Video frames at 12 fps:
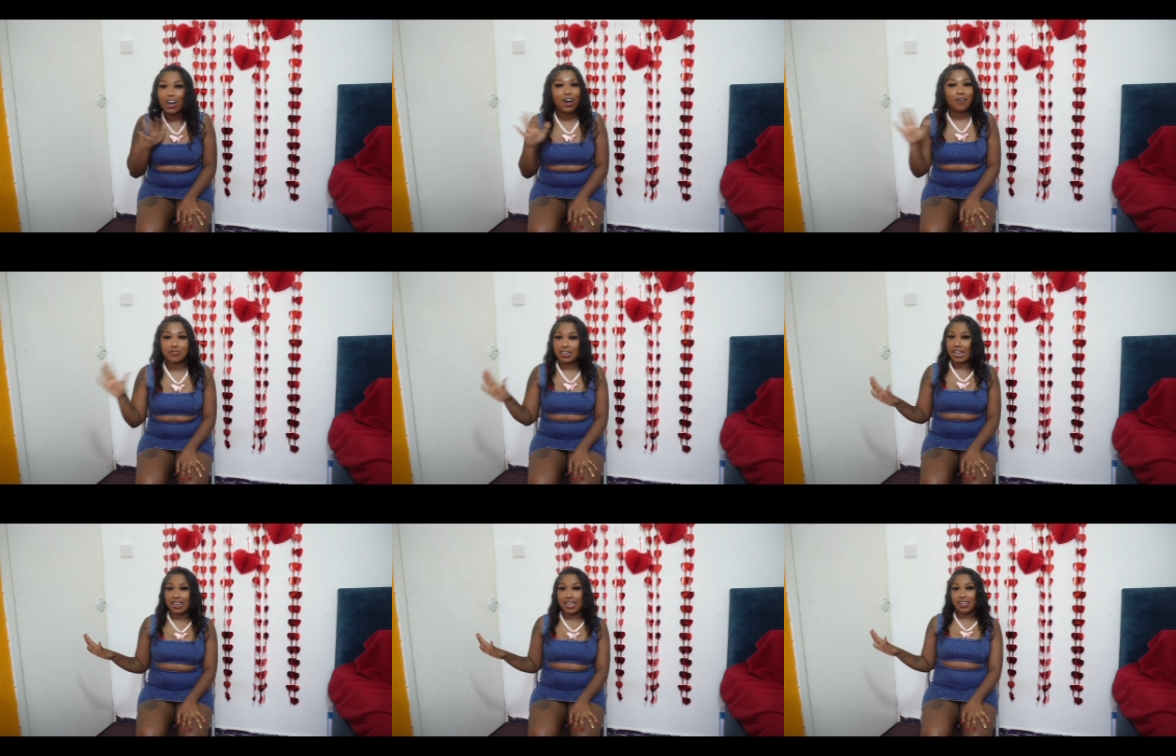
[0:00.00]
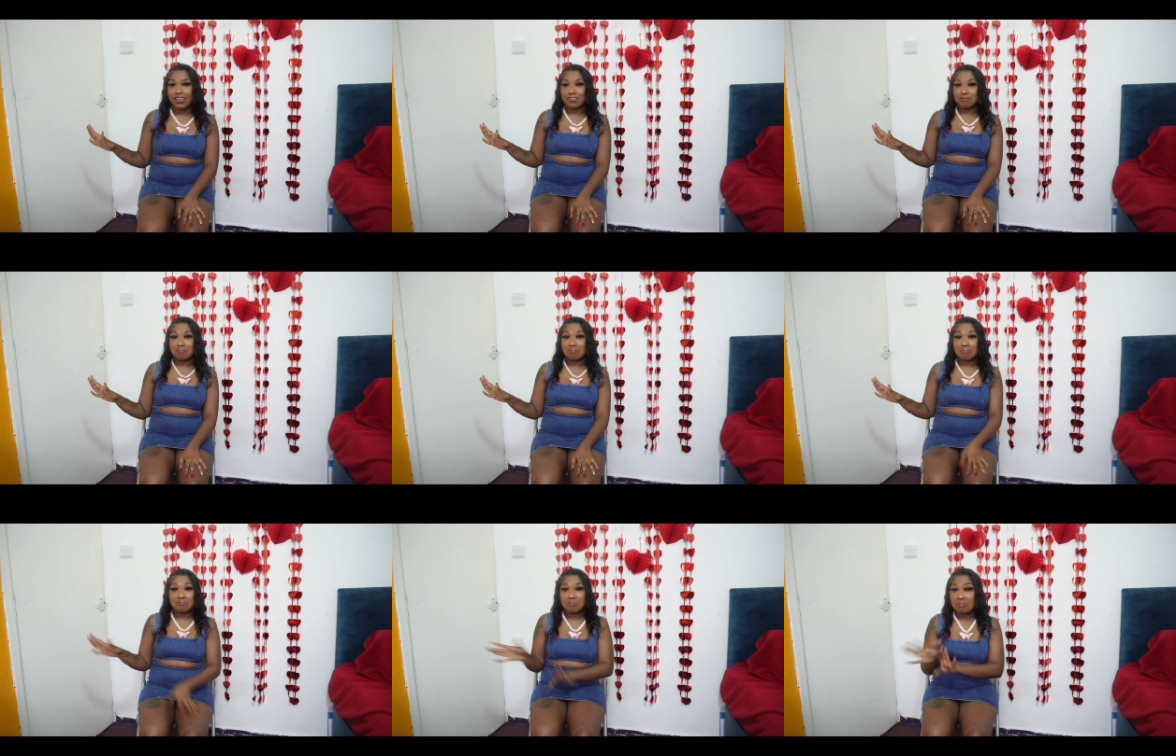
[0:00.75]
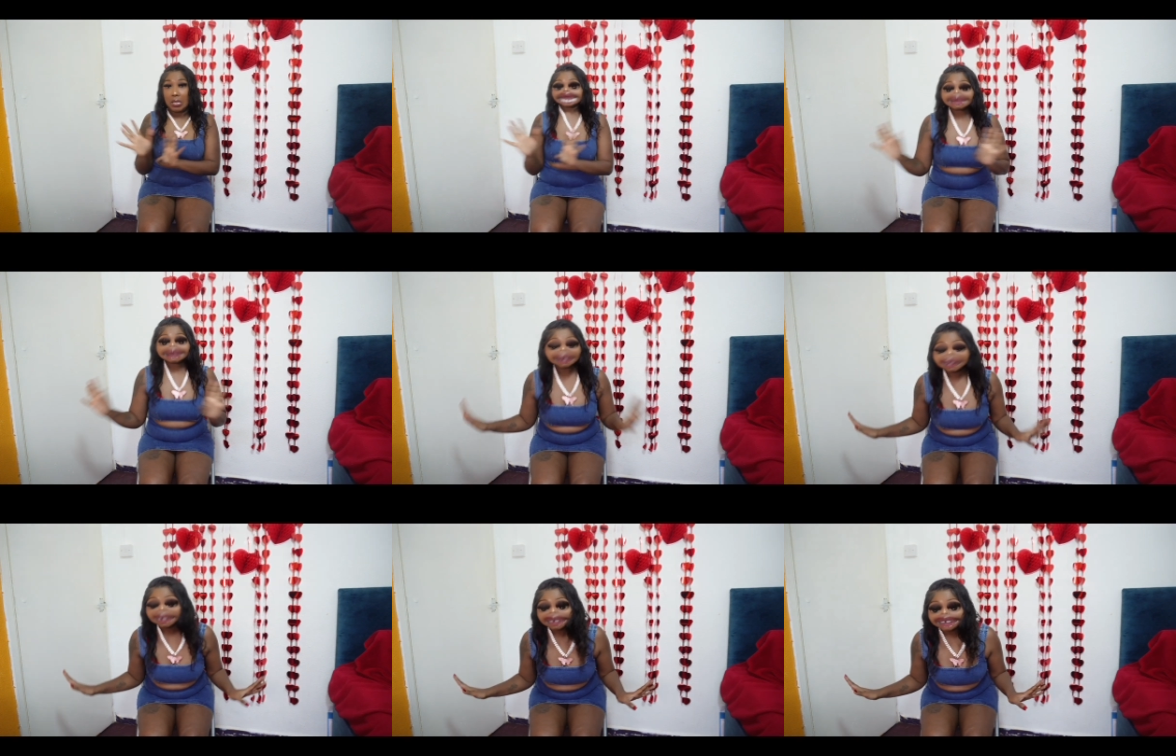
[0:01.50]
after that night,
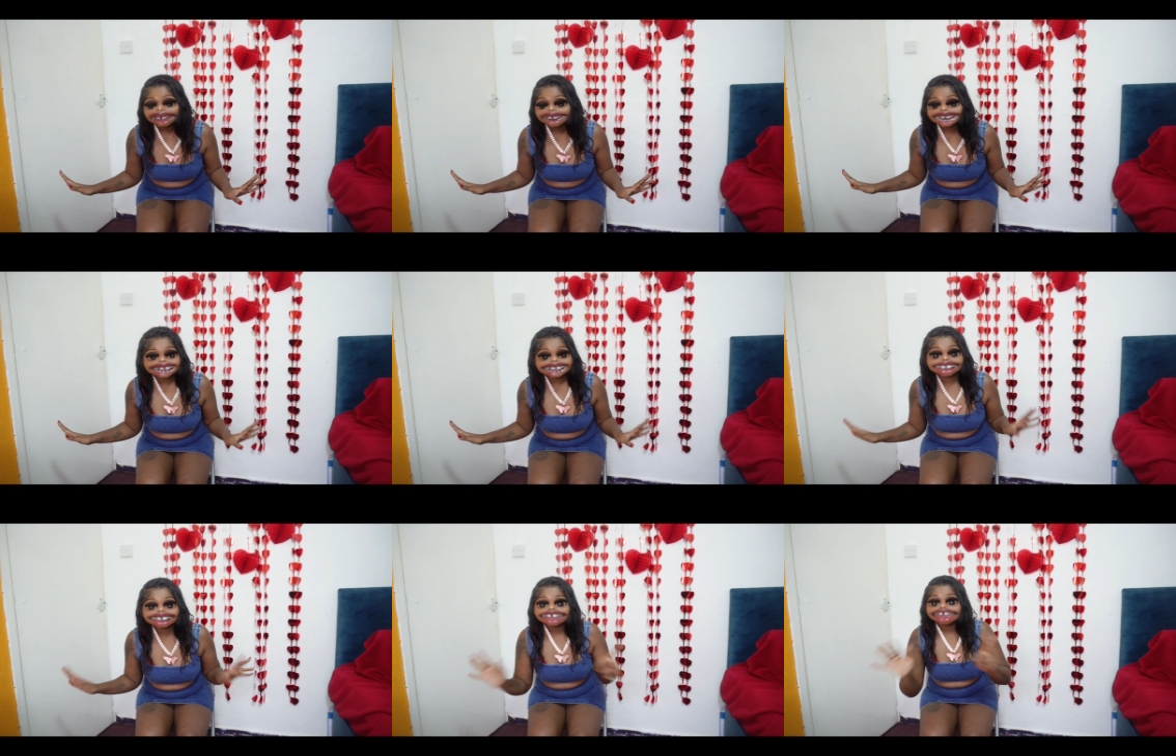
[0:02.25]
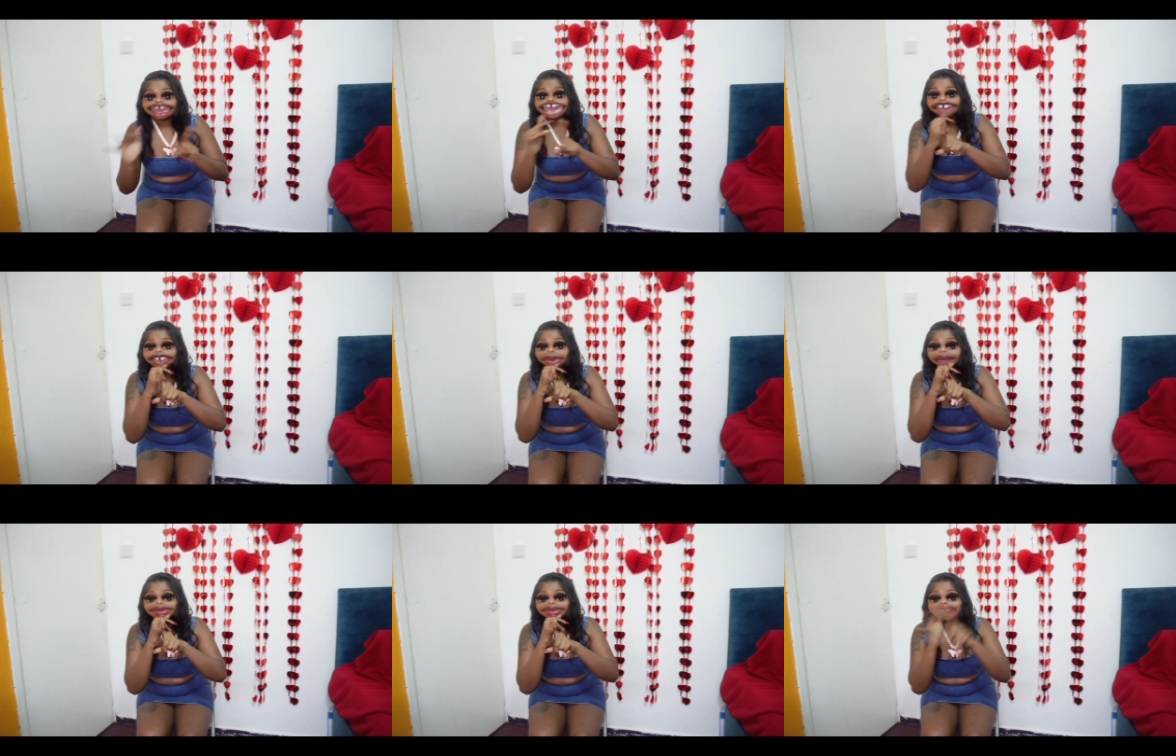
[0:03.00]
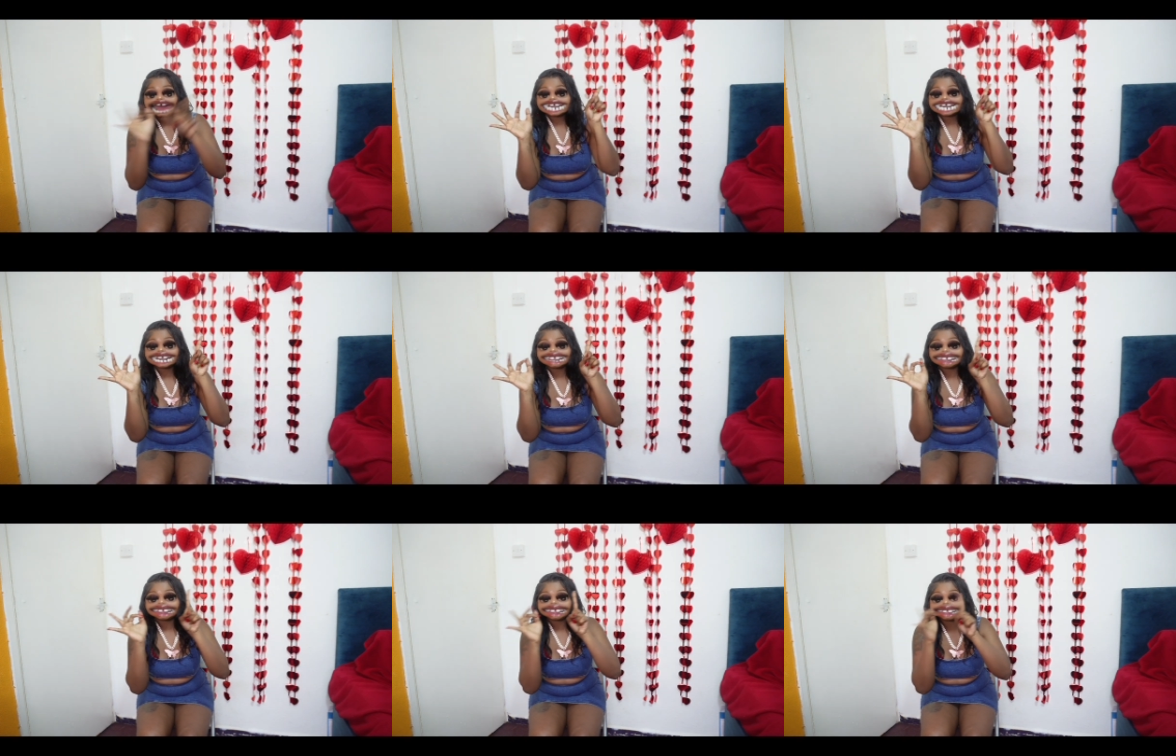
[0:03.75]
I didn't hear from him. I didn't
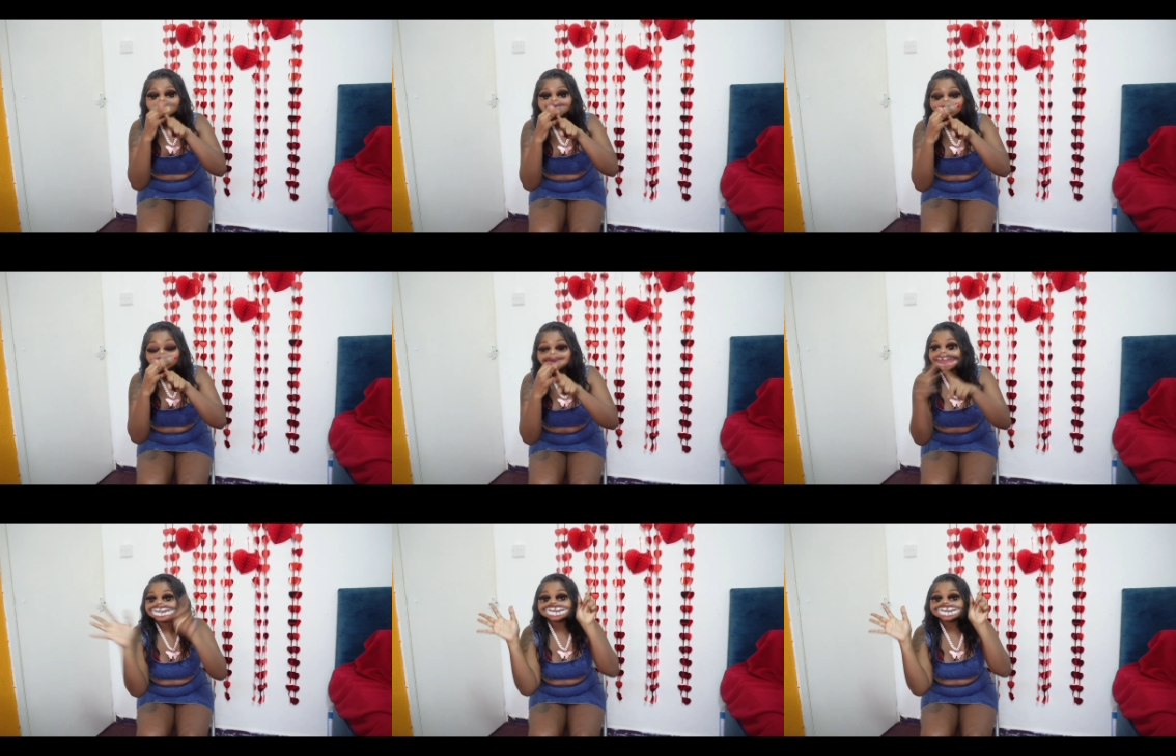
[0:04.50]
see him. I